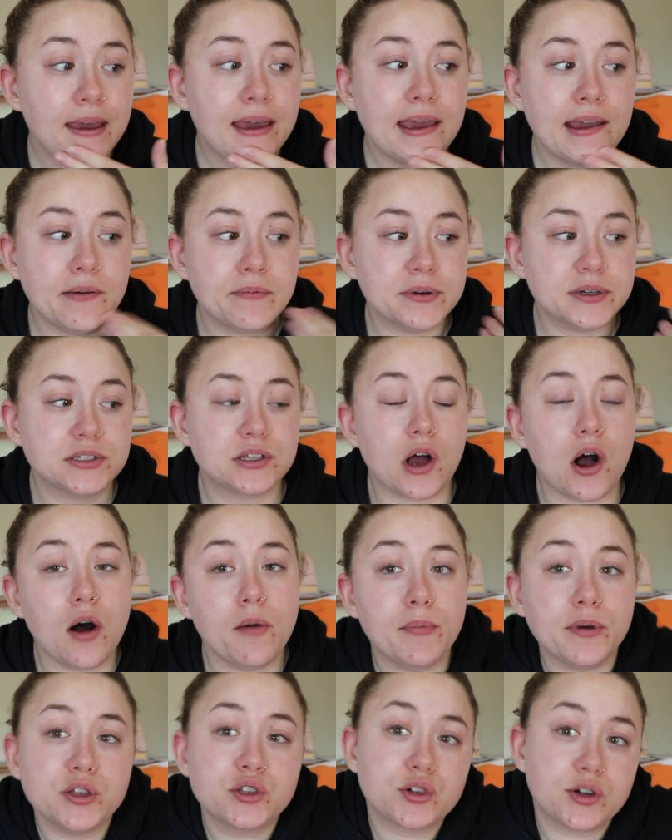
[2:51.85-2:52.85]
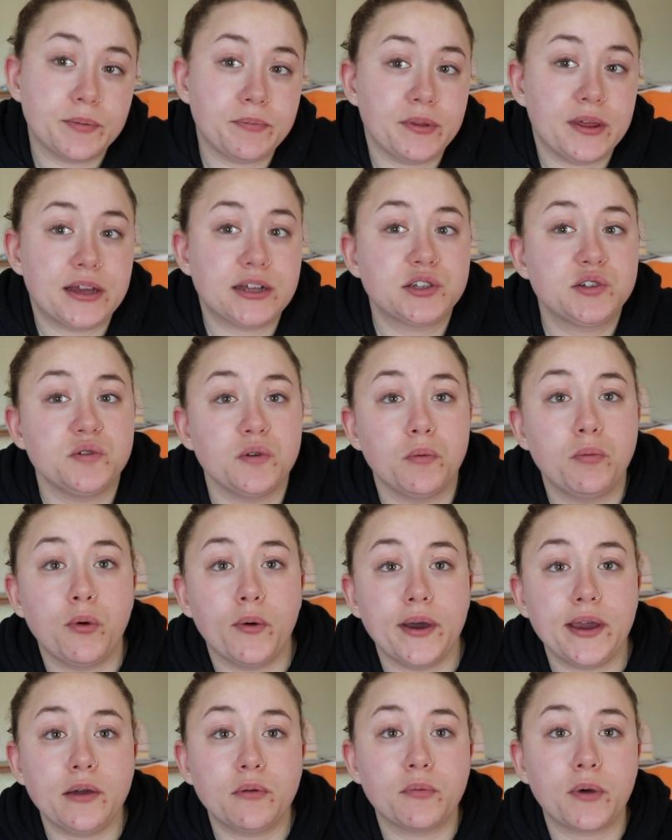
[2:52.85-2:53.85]
it was almost crippling to a
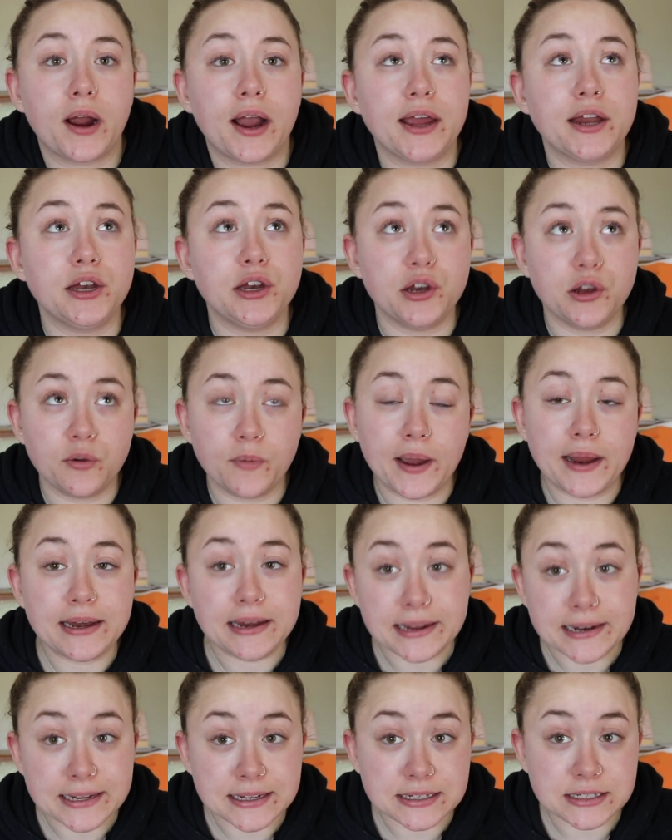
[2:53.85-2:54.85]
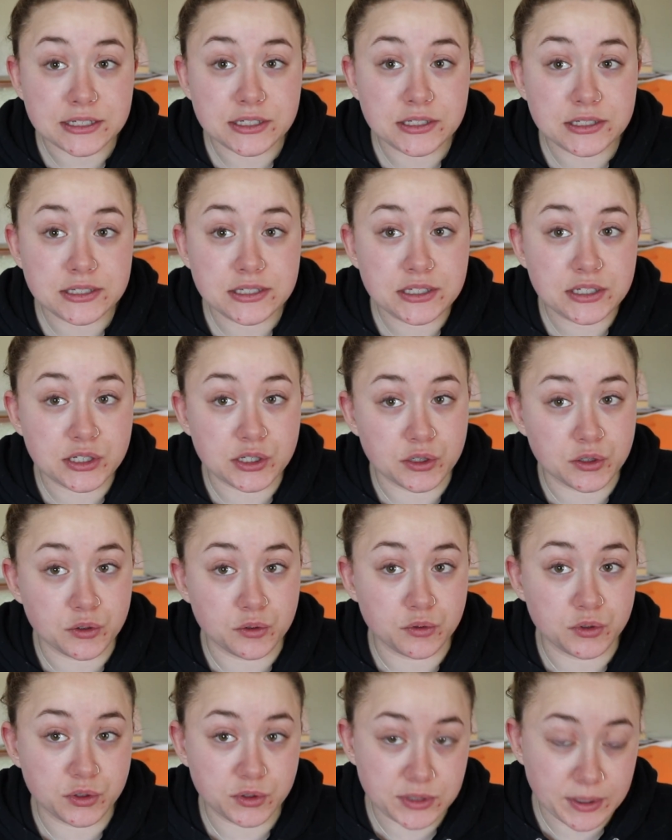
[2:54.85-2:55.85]
point where I knew I needed
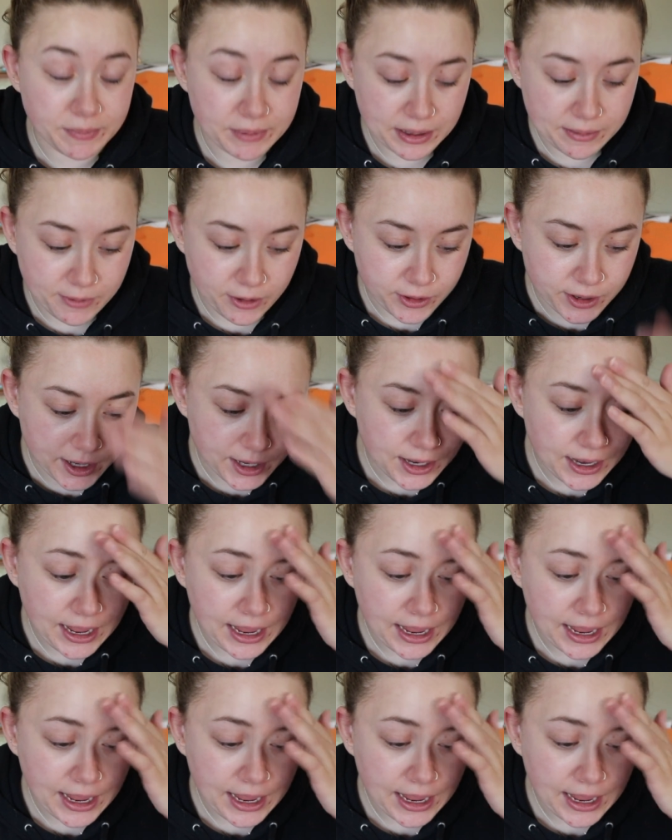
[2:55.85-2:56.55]
to do something about it.